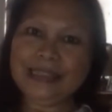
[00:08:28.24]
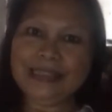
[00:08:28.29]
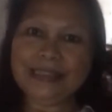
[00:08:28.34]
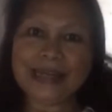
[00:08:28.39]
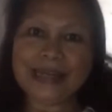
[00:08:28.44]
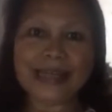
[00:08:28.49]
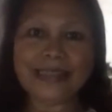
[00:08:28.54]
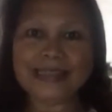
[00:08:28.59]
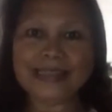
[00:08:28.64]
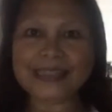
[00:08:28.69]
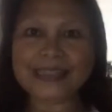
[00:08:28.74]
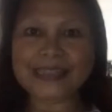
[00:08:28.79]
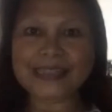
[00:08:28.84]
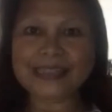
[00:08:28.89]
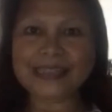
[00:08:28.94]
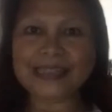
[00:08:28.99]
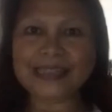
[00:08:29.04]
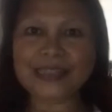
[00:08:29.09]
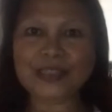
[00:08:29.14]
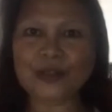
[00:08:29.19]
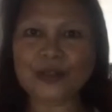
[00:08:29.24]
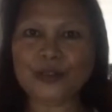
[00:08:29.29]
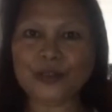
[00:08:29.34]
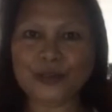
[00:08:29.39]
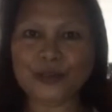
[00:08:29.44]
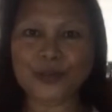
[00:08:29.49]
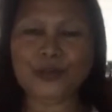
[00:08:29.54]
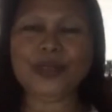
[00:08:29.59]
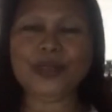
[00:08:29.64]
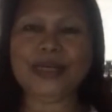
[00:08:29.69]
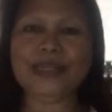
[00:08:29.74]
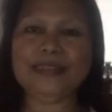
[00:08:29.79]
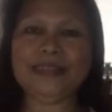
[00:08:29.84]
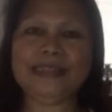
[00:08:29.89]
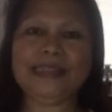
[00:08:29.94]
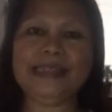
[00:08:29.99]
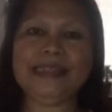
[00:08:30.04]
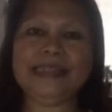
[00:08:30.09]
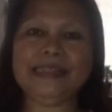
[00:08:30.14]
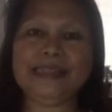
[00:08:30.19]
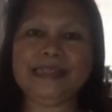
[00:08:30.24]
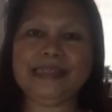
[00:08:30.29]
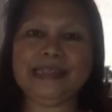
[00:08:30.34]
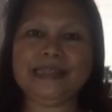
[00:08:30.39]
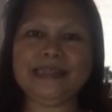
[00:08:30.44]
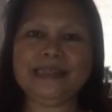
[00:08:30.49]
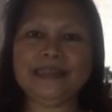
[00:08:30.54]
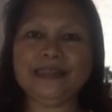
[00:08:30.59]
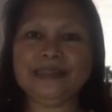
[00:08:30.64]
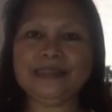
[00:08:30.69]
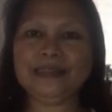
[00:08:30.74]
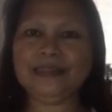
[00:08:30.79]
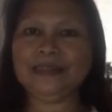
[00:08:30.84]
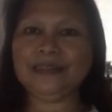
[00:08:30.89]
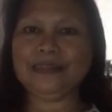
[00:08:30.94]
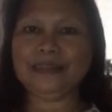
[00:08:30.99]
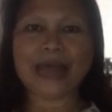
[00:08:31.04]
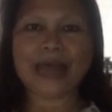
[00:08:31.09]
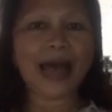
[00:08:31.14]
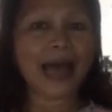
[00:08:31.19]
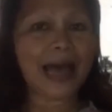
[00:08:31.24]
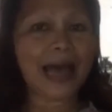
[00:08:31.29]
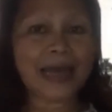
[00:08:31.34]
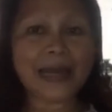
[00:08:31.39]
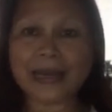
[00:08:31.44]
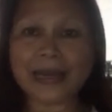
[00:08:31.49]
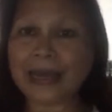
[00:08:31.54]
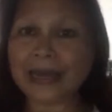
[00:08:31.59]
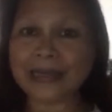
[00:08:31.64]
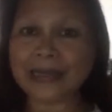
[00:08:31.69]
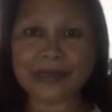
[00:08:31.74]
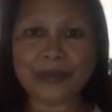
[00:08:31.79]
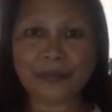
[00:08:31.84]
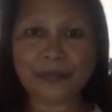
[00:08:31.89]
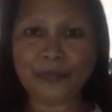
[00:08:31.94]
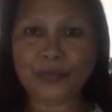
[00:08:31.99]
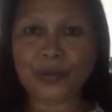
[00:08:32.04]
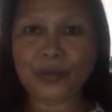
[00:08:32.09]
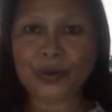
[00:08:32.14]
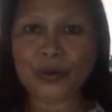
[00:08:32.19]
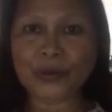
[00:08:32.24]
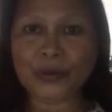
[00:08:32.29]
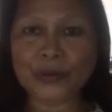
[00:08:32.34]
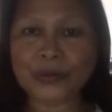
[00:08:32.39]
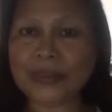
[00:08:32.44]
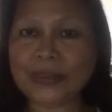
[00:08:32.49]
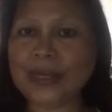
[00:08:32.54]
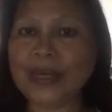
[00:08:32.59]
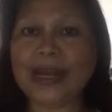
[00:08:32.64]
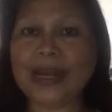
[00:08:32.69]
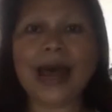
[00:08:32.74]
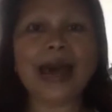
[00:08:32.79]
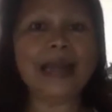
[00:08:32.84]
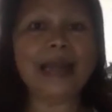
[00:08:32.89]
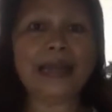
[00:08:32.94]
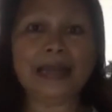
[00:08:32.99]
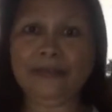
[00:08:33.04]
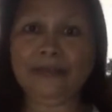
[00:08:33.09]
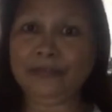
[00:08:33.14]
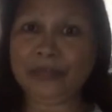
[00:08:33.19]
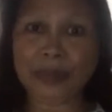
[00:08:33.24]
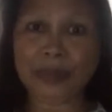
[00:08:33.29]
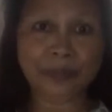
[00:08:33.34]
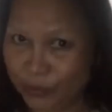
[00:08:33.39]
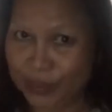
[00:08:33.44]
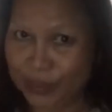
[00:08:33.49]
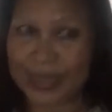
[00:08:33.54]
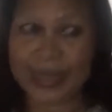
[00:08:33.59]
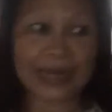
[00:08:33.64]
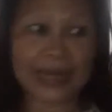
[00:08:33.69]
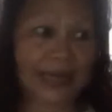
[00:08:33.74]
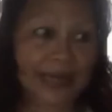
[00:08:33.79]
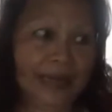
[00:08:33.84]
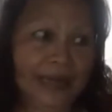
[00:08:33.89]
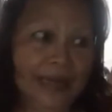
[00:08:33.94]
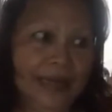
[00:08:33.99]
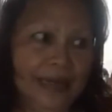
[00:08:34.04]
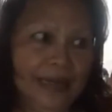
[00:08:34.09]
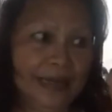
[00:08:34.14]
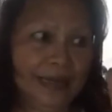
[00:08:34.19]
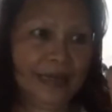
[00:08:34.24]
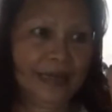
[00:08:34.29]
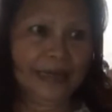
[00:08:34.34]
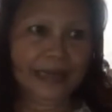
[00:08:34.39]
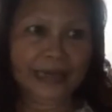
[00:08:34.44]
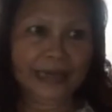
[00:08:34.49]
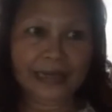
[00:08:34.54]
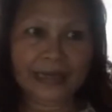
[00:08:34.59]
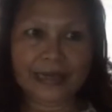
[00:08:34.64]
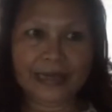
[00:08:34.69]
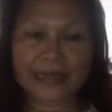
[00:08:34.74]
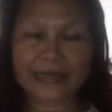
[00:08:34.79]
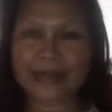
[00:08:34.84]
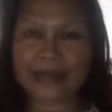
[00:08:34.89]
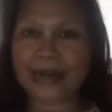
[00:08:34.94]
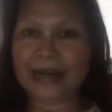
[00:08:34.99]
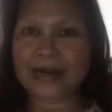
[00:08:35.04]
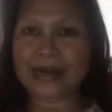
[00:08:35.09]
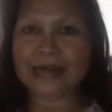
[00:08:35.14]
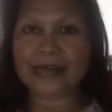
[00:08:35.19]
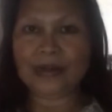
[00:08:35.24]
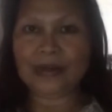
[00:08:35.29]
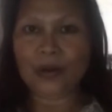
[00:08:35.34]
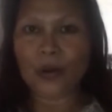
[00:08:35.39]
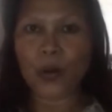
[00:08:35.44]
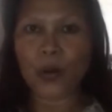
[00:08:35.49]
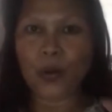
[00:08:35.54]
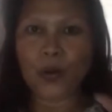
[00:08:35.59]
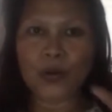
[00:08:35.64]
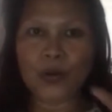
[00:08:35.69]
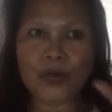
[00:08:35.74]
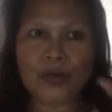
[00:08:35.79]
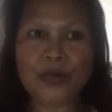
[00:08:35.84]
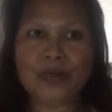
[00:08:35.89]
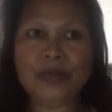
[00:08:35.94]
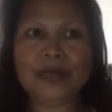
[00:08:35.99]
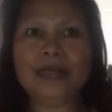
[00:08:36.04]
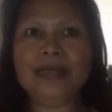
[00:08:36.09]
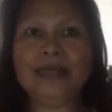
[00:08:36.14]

residences or two countries. I like them both, and I love them in their own